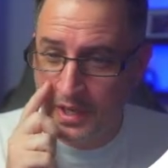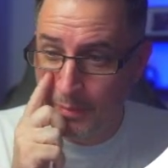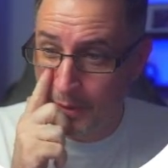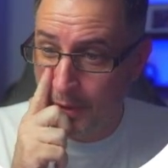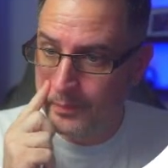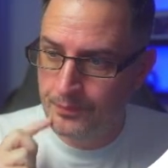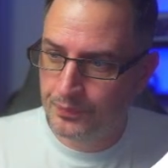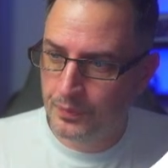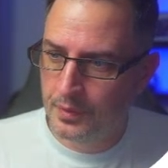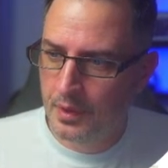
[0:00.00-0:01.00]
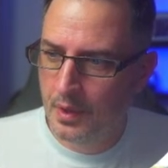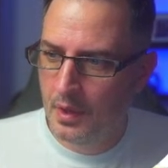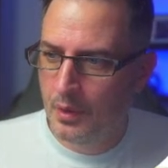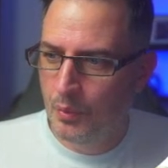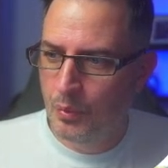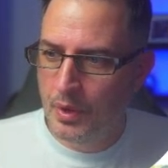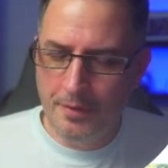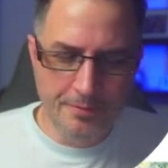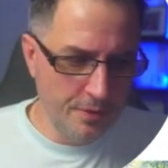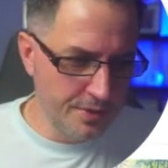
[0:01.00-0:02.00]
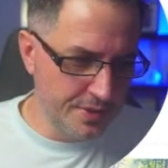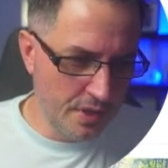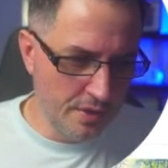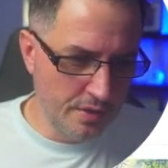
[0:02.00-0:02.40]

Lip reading: million. When I first started,